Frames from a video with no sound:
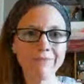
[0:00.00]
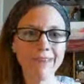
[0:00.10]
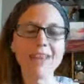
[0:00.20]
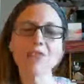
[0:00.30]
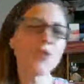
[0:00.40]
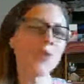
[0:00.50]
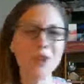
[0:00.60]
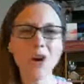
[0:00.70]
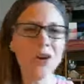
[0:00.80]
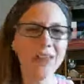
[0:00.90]
And in truth,
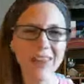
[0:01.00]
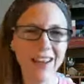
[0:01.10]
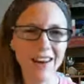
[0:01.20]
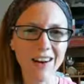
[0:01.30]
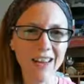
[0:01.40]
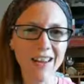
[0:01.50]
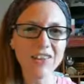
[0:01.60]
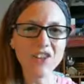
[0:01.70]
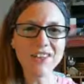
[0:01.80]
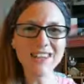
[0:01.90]
you're already there, and
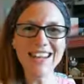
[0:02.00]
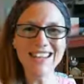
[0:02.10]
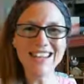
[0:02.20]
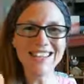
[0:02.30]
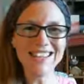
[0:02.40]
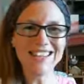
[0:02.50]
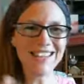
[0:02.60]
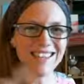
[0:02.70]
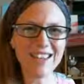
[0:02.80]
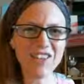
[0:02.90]
it's just that distance
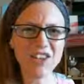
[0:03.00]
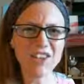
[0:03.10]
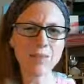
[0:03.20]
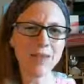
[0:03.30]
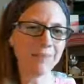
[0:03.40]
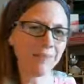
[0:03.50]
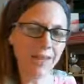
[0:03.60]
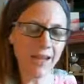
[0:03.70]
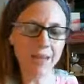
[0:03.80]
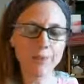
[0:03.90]
and that judgment. Yeah.